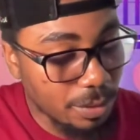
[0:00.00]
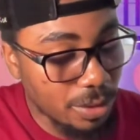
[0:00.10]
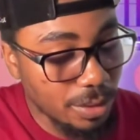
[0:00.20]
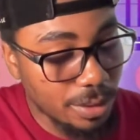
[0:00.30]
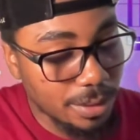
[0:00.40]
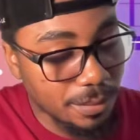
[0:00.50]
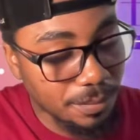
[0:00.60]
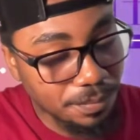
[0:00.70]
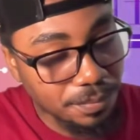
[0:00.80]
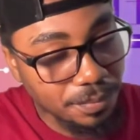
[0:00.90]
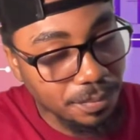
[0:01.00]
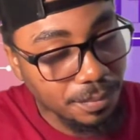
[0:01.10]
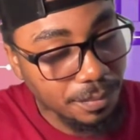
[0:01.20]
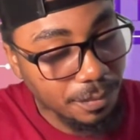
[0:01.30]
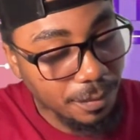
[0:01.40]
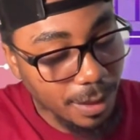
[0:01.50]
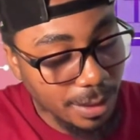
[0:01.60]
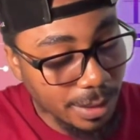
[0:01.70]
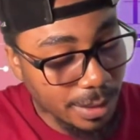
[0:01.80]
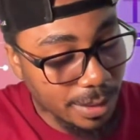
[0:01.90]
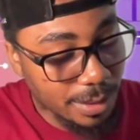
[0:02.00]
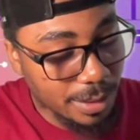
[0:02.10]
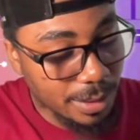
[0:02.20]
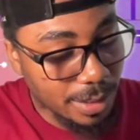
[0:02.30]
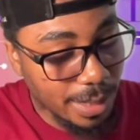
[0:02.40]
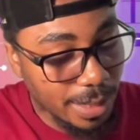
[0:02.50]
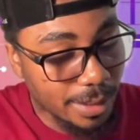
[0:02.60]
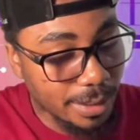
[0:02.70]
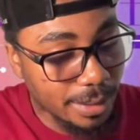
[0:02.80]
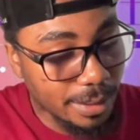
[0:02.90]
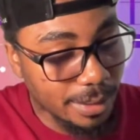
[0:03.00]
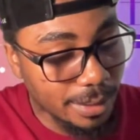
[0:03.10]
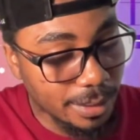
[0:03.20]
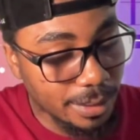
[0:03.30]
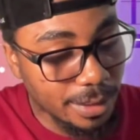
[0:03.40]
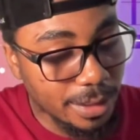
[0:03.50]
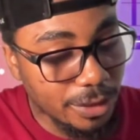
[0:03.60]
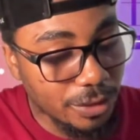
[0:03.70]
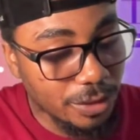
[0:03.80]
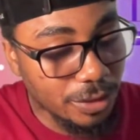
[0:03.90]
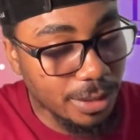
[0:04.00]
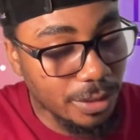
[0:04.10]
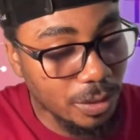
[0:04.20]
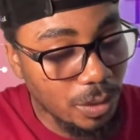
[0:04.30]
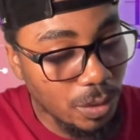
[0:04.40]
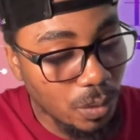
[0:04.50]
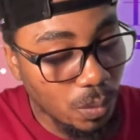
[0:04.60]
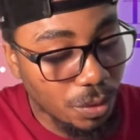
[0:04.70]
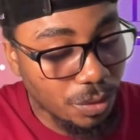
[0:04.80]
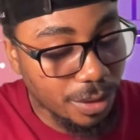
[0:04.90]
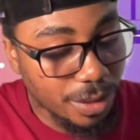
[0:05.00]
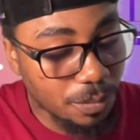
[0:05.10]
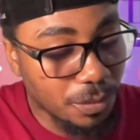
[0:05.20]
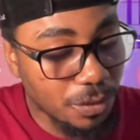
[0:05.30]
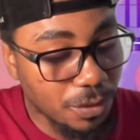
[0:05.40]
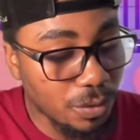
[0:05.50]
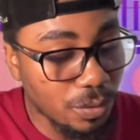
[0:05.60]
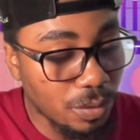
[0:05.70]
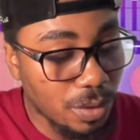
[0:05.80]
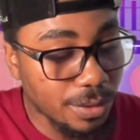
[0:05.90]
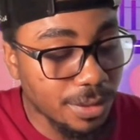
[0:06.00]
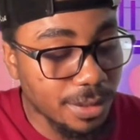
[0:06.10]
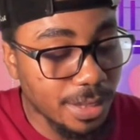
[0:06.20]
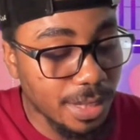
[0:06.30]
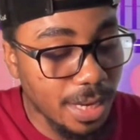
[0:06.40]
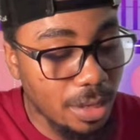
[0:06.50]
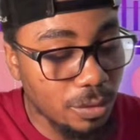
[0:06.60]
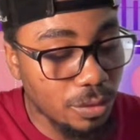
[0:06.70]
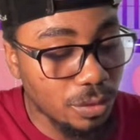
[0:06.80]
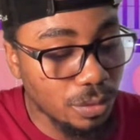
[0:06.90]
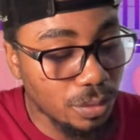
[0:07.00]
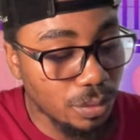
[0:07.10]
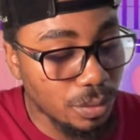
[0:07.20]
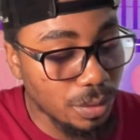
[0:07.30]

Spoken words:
Because this is like the session that will help you understand how to